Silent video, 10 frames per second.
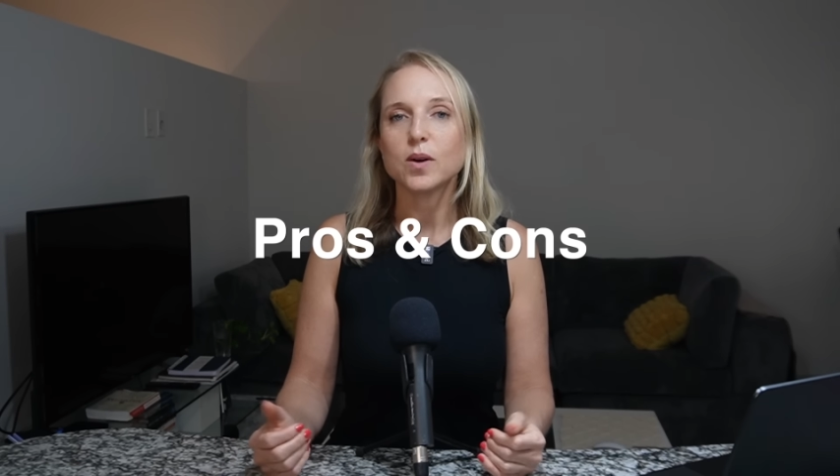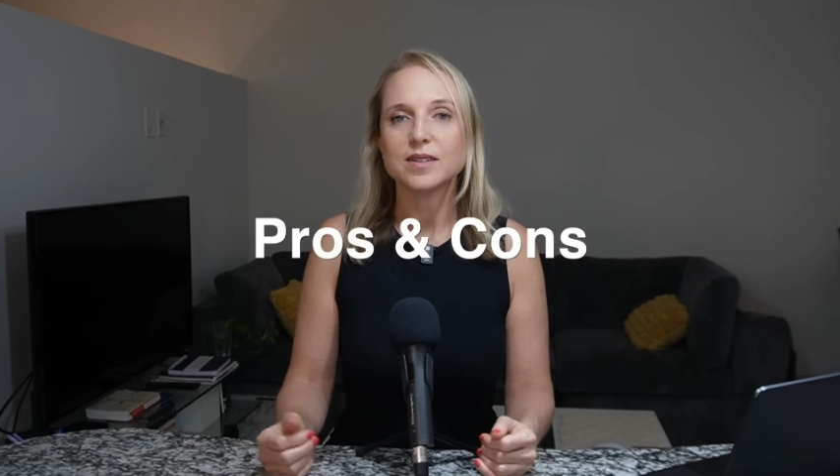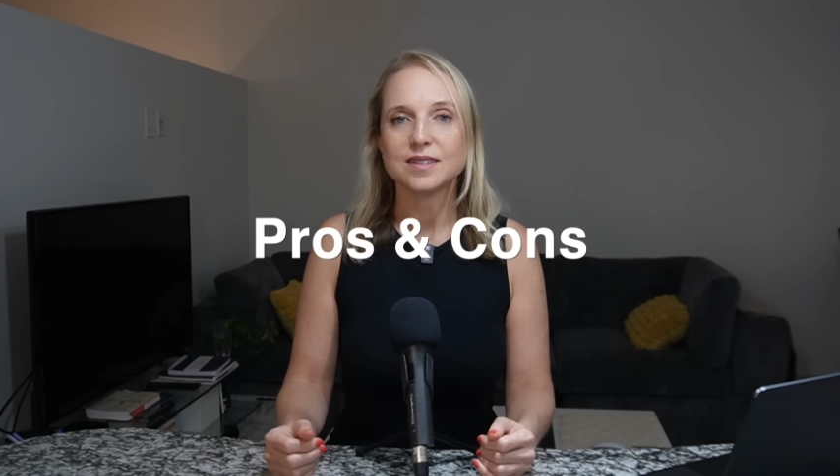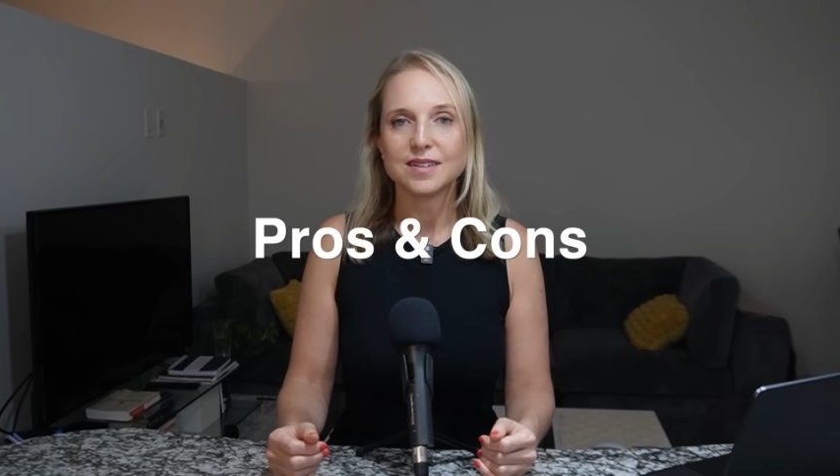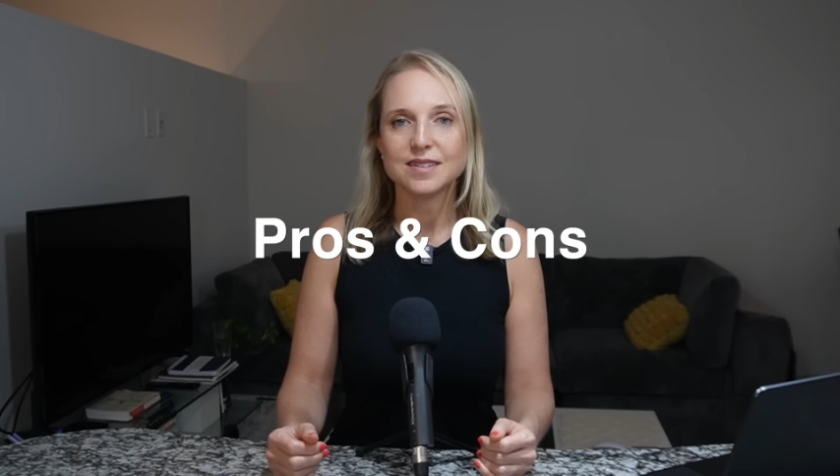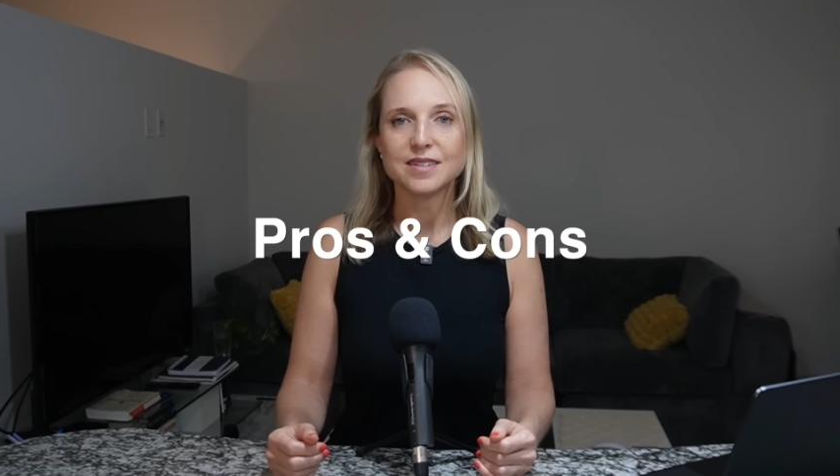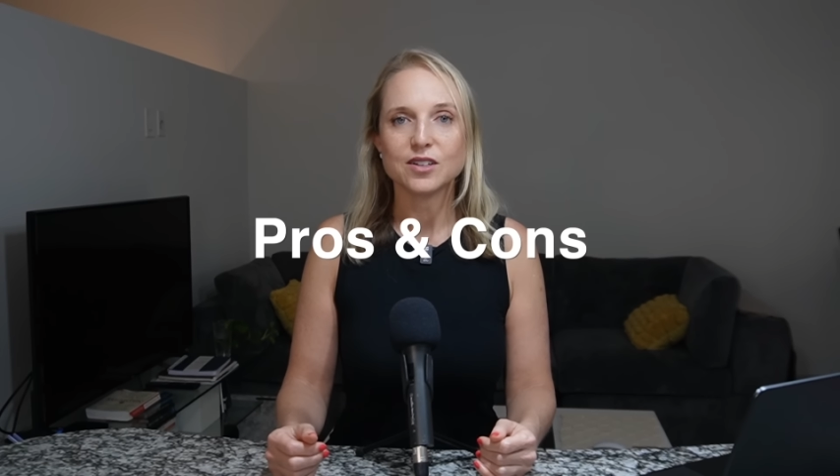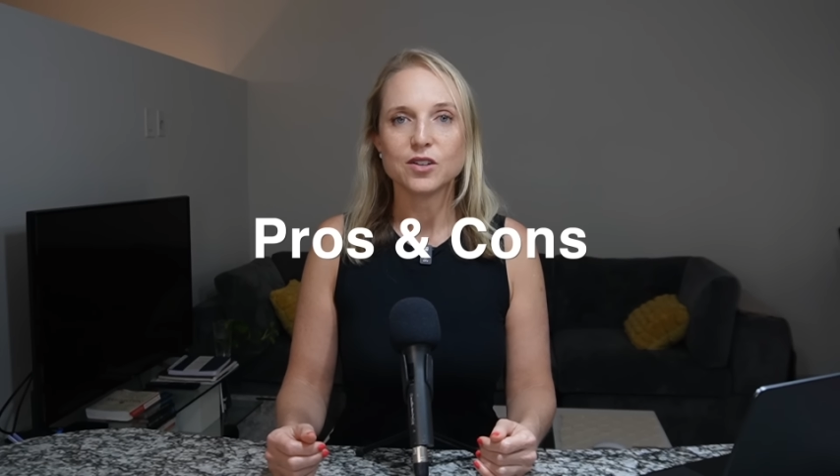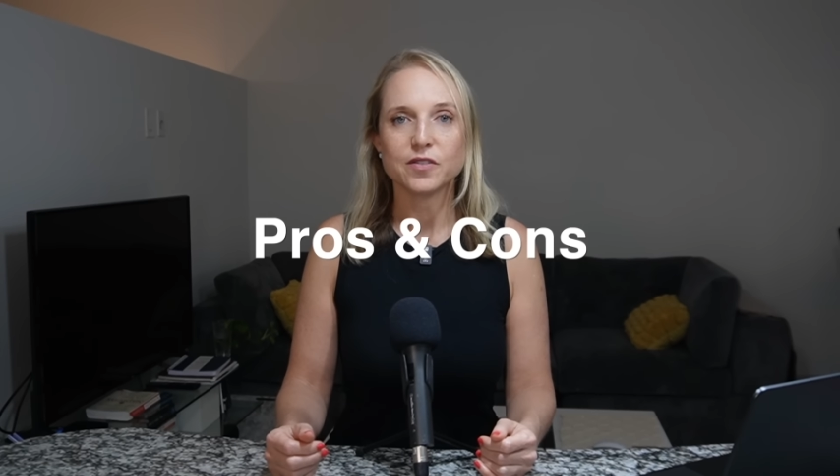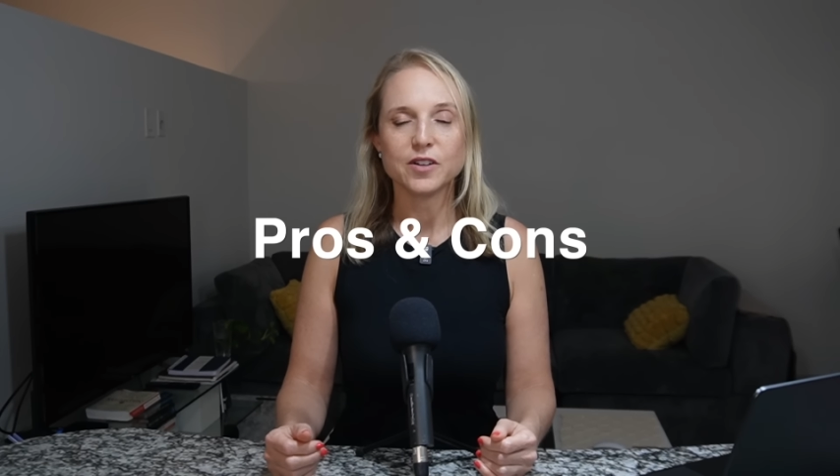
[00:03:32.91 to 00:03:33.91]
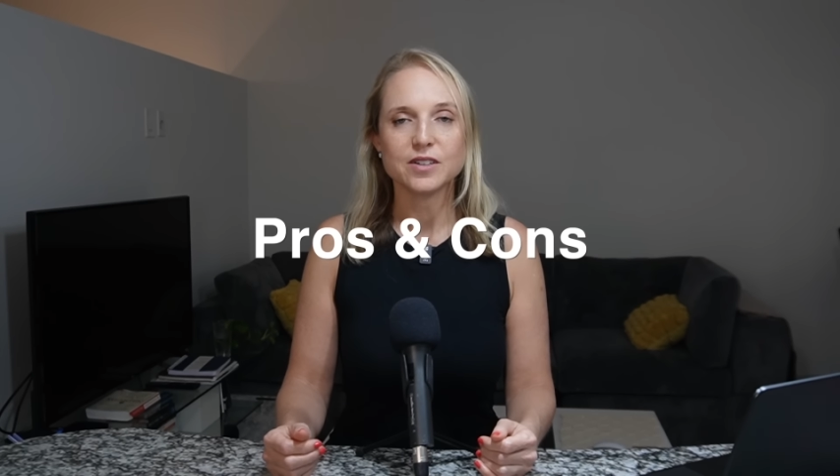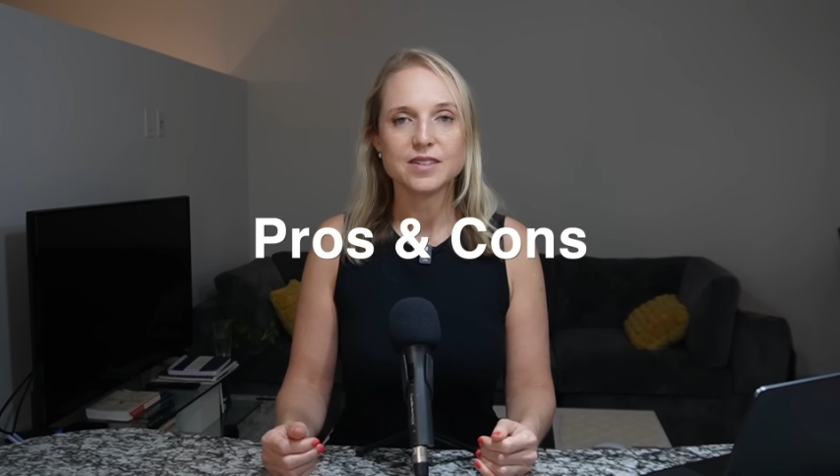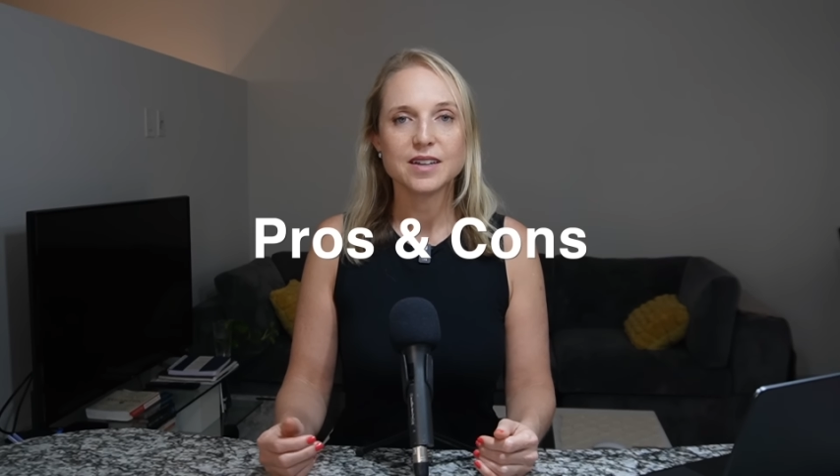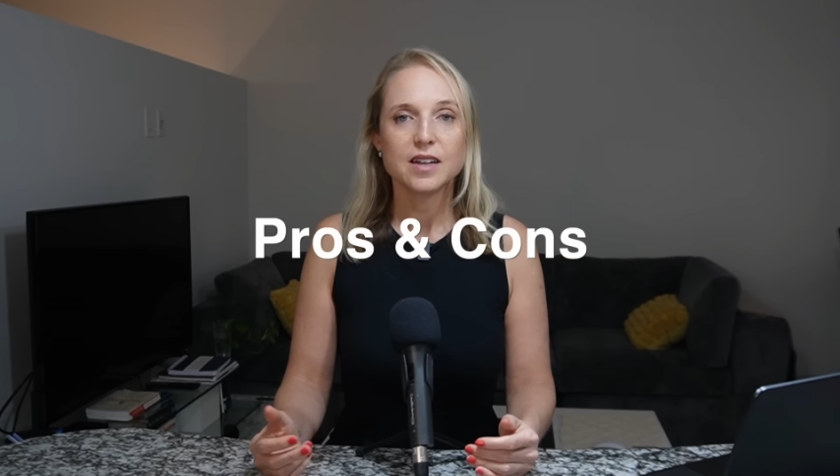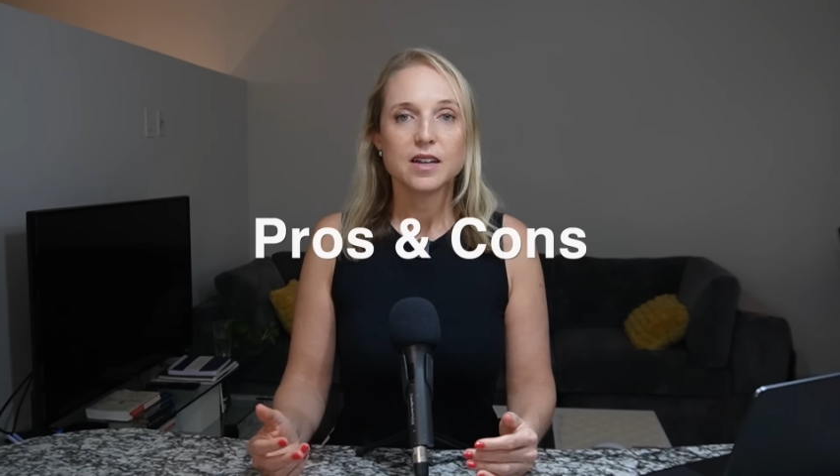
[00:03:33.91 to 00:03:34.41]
want to consider first.